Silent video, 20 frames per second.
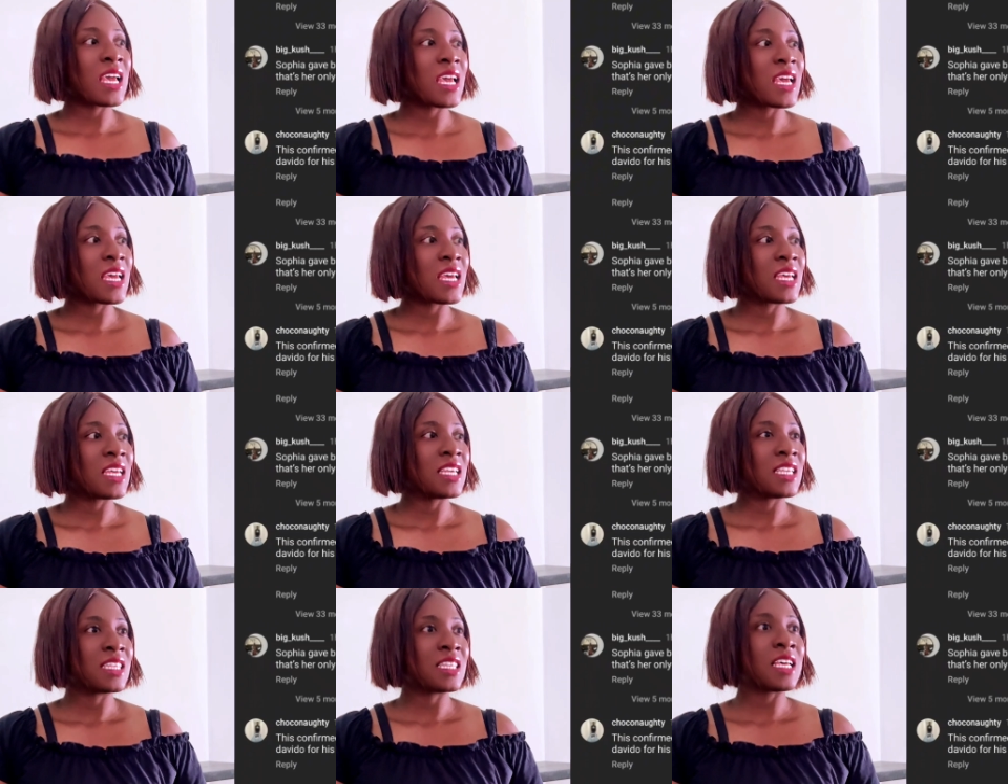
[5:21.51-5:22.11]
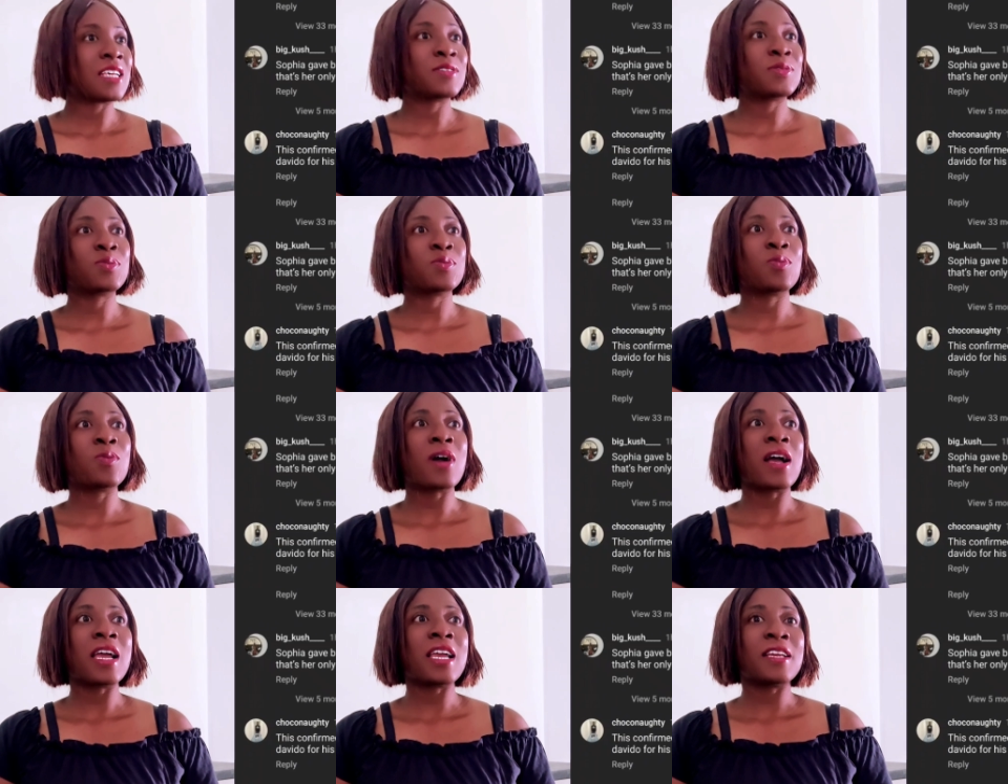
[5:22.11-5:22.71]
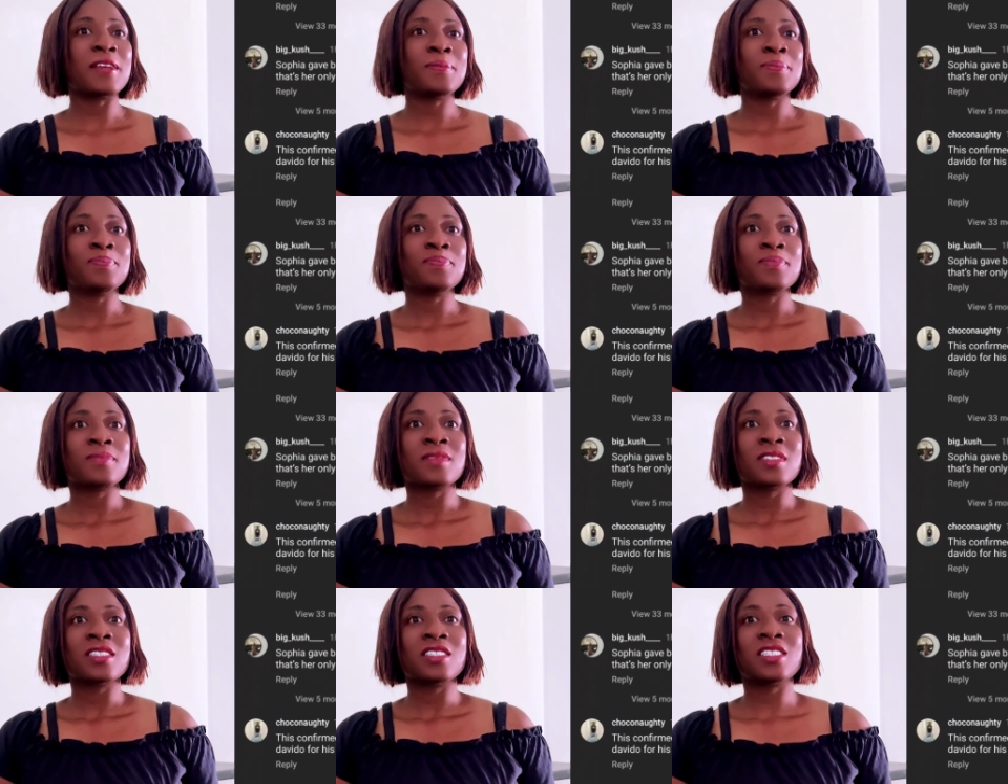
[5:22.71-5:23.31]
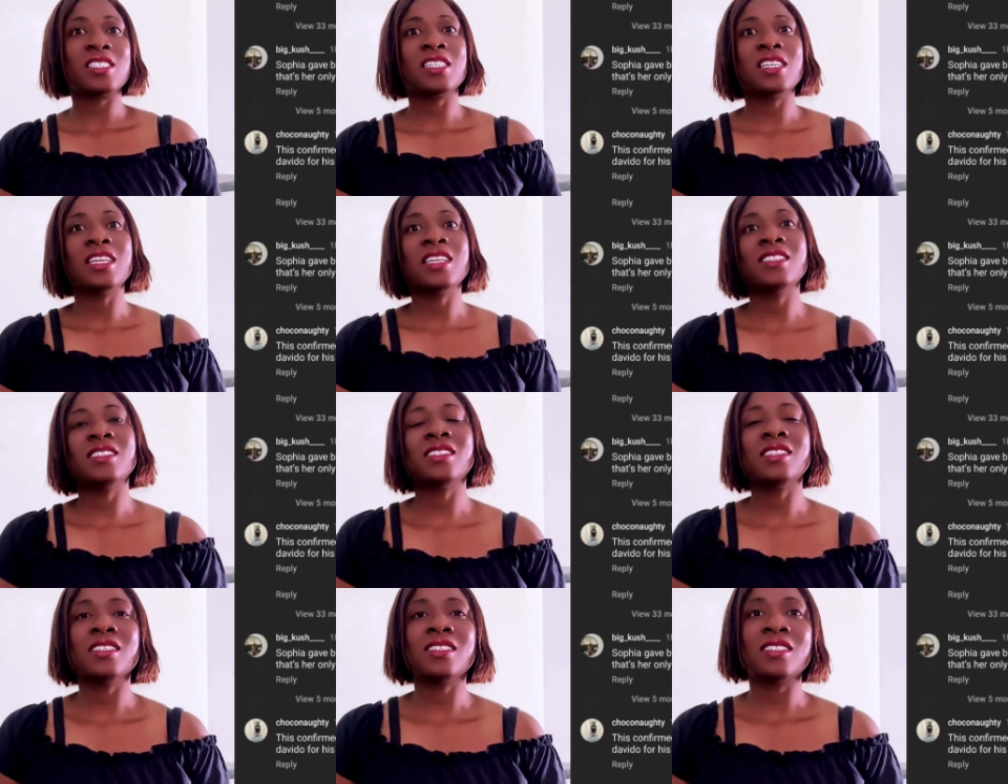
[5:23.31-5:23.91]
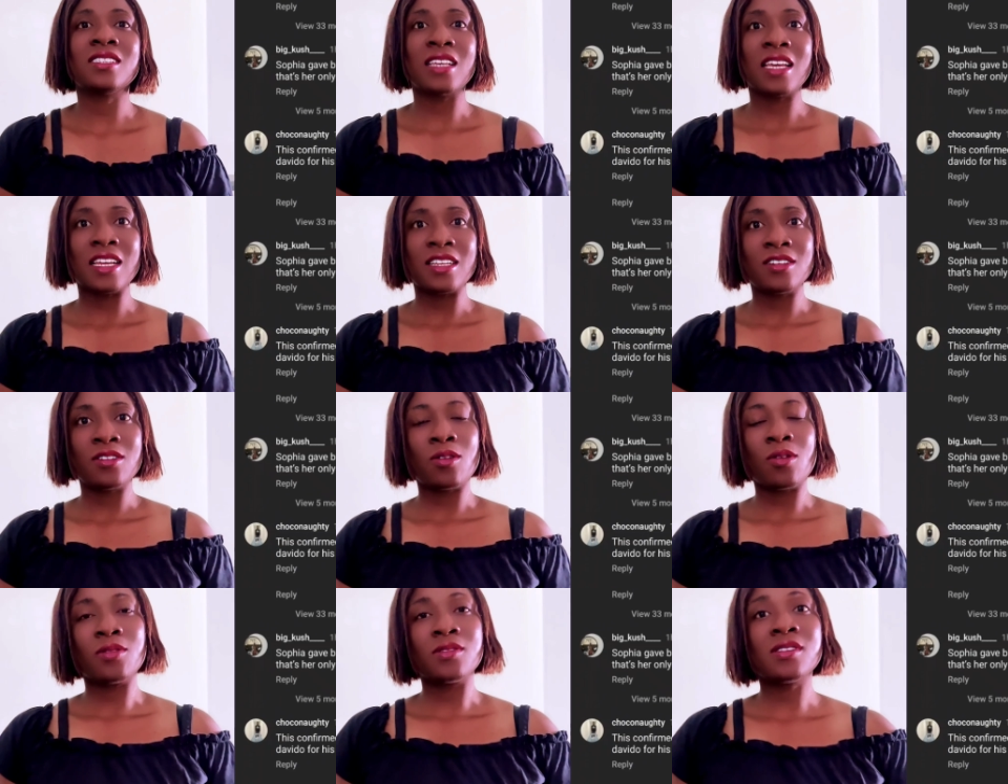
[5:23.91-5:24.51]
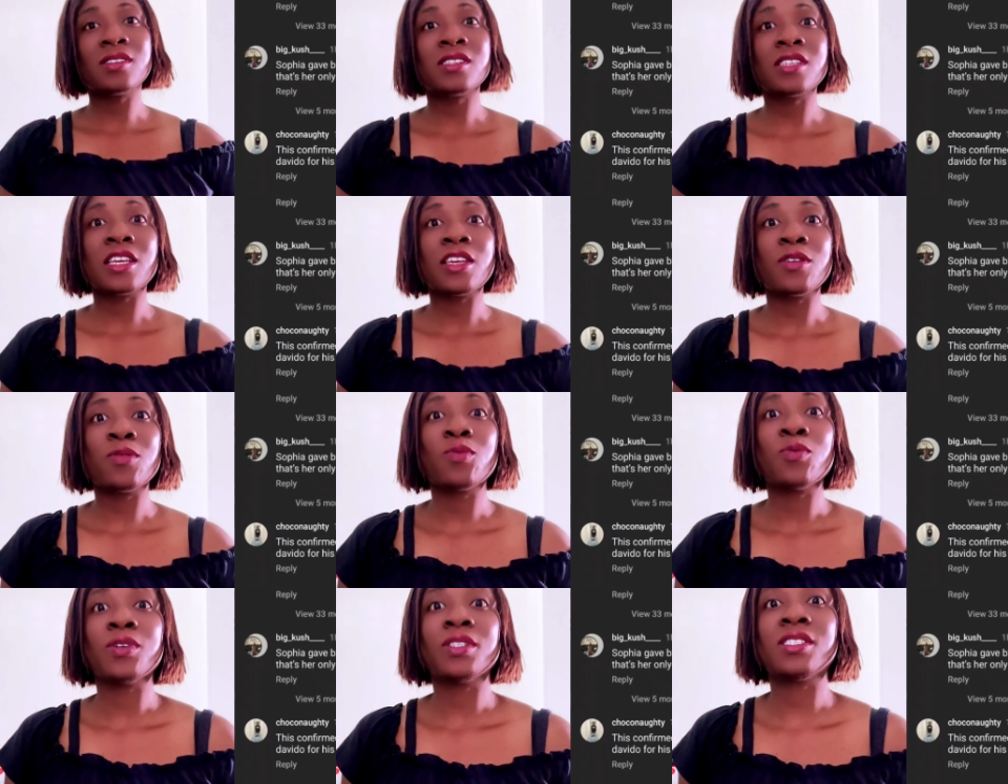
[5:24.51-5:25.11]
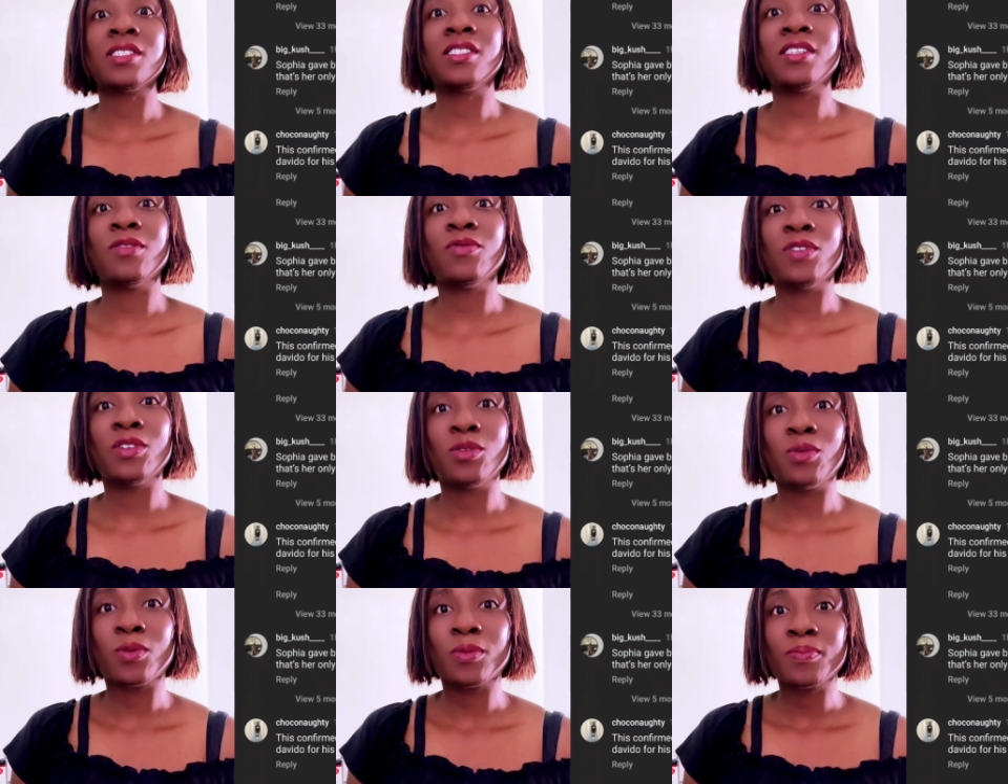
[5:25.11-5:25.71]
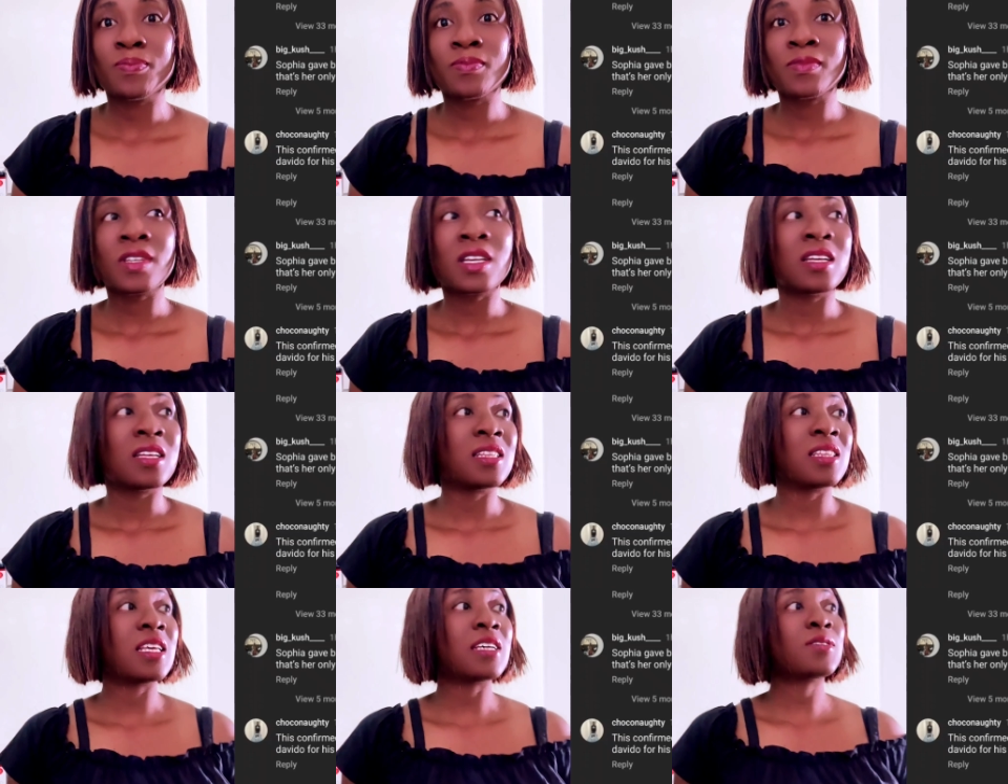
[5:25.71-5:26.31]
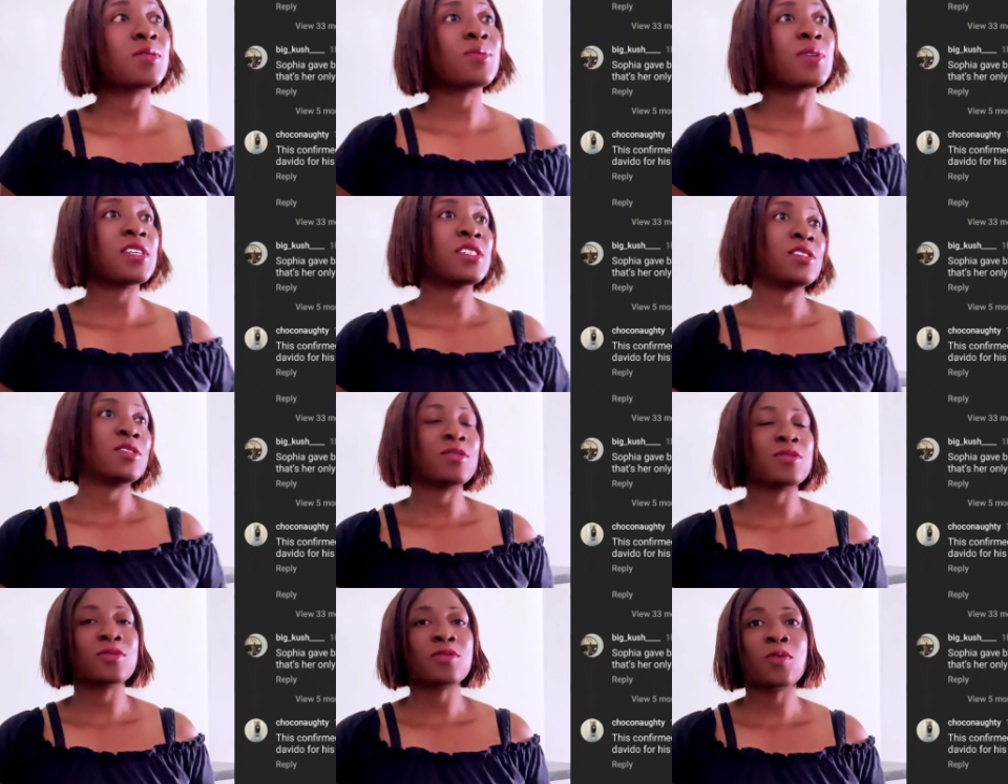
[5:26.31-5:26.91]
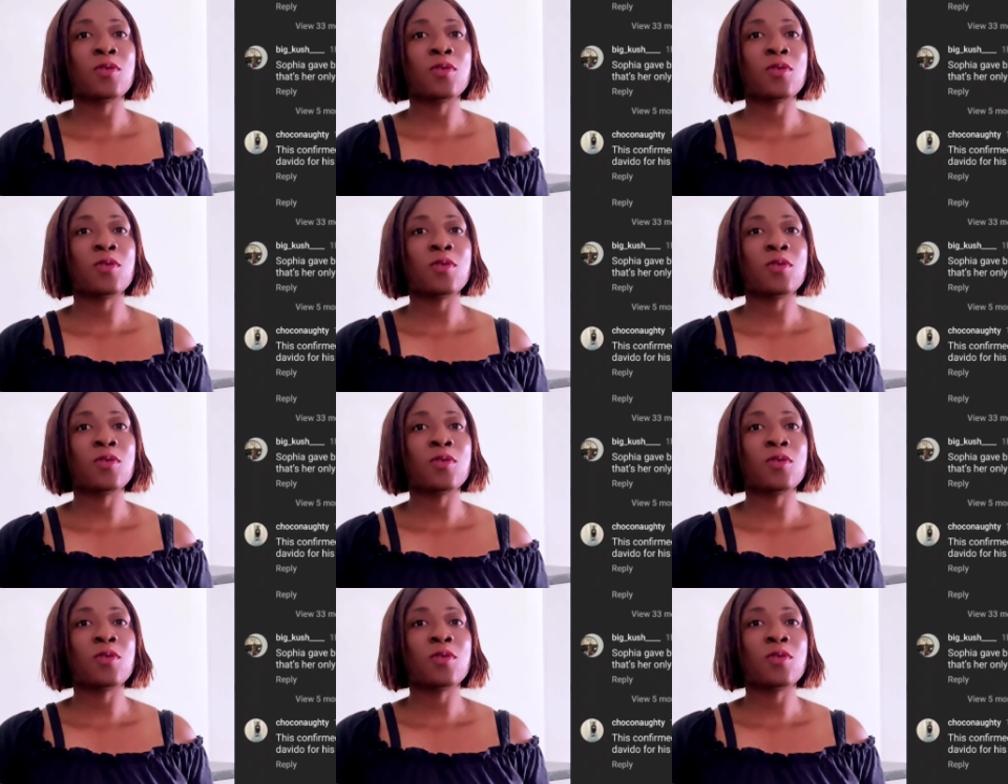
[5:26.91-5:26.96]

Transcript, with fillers: let me know your own opinion in the comment section below thank you so much for watching bye